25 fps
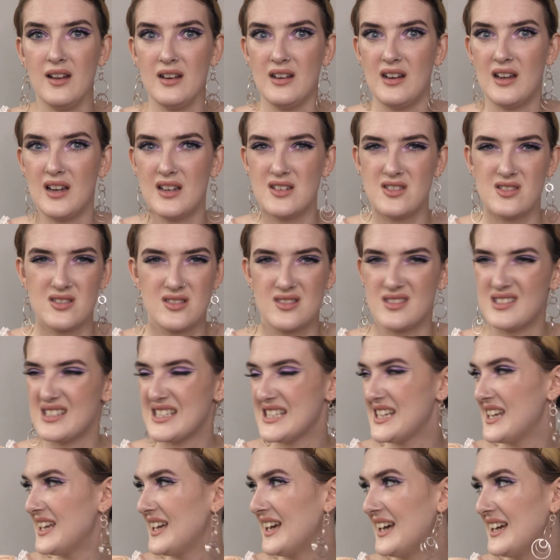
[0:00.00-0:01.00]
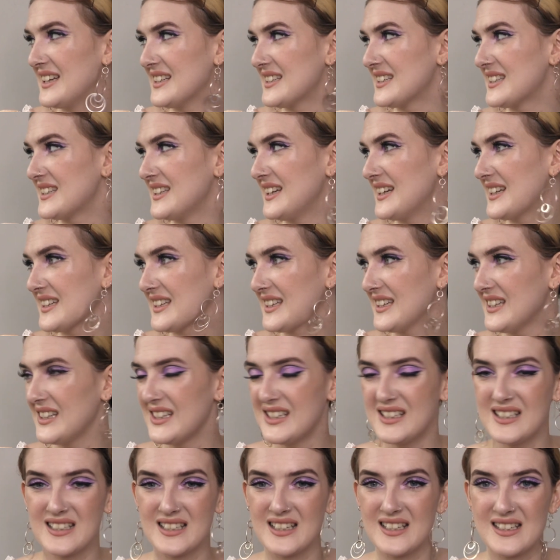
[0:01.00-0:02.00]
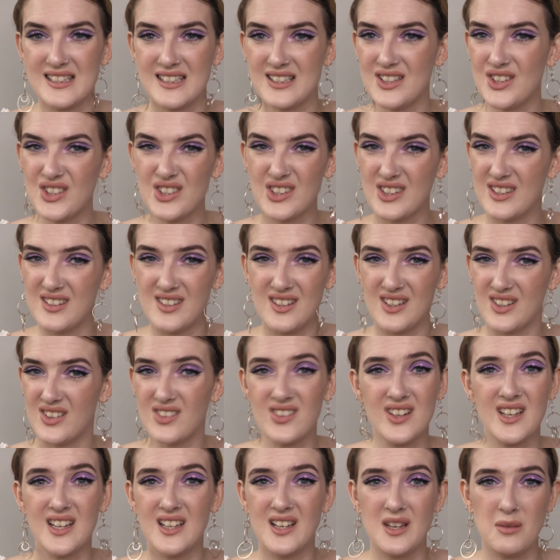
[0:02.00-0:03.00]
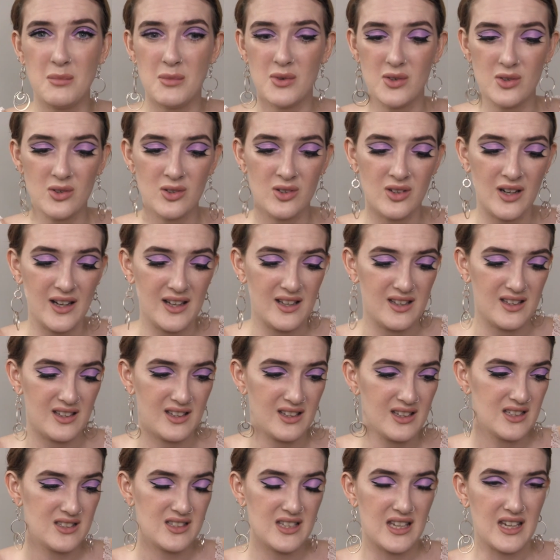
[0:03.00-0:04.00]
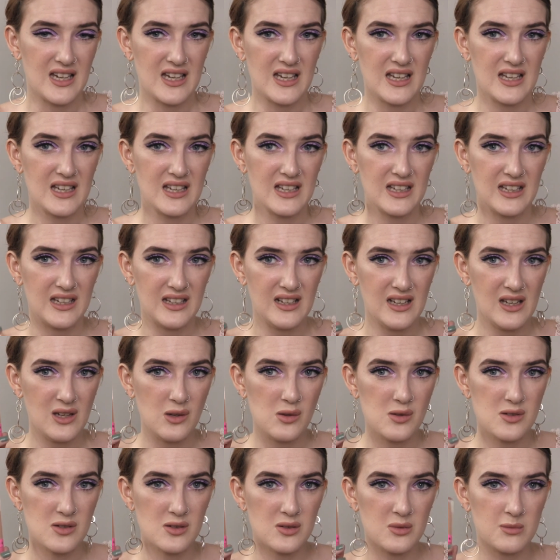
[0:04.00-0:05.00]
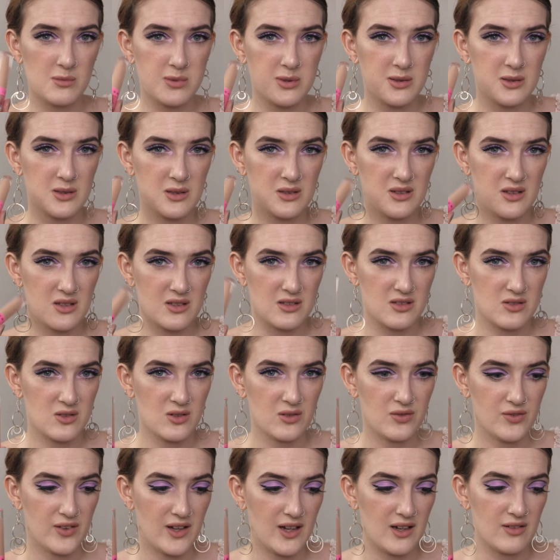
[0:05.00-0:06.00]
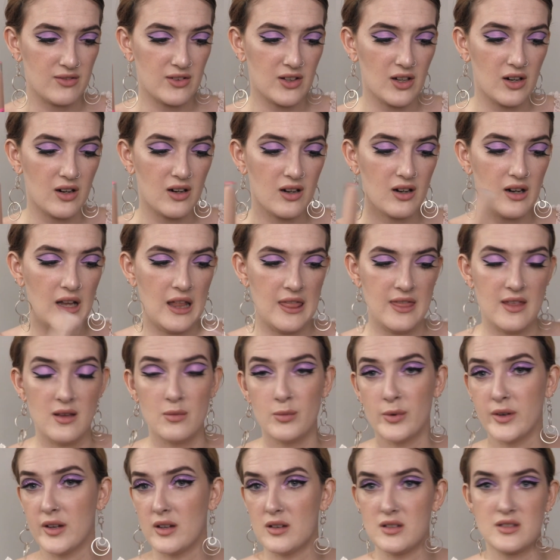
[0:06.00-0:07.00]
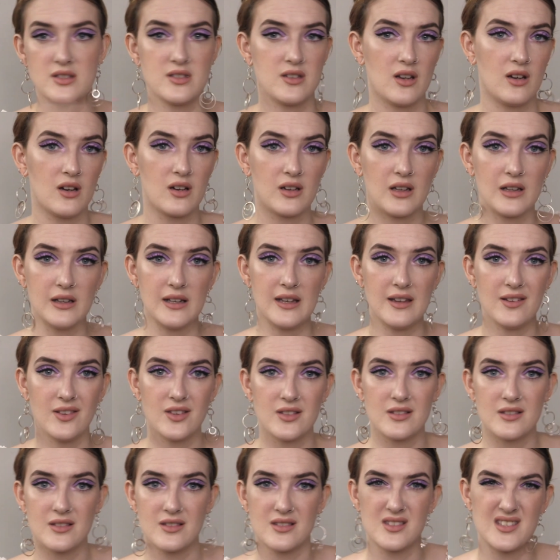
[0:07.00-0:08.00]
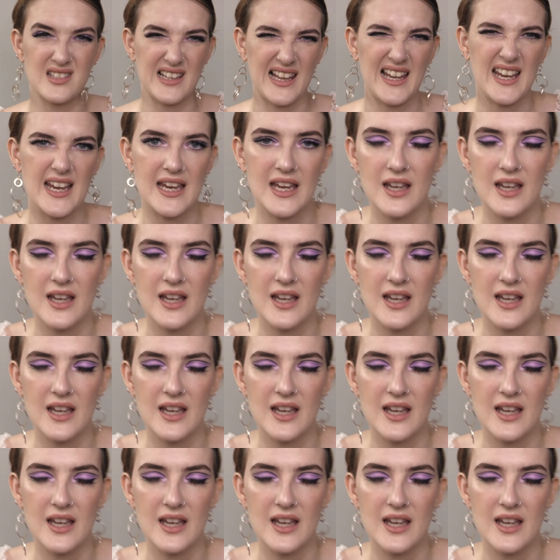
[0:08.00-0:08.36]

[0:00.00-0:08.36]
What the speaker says: I can't condone it anymore. So yeah, I'm gonna use up the stuff that I've got, and then we're gonna start a clean slate.